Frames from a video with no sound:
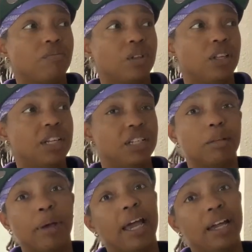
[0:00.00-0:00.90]
then is it the
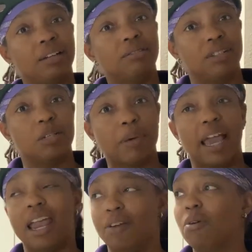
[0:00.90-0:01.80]
pain? Is
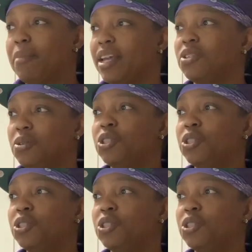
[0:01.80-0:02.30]
pain what makes you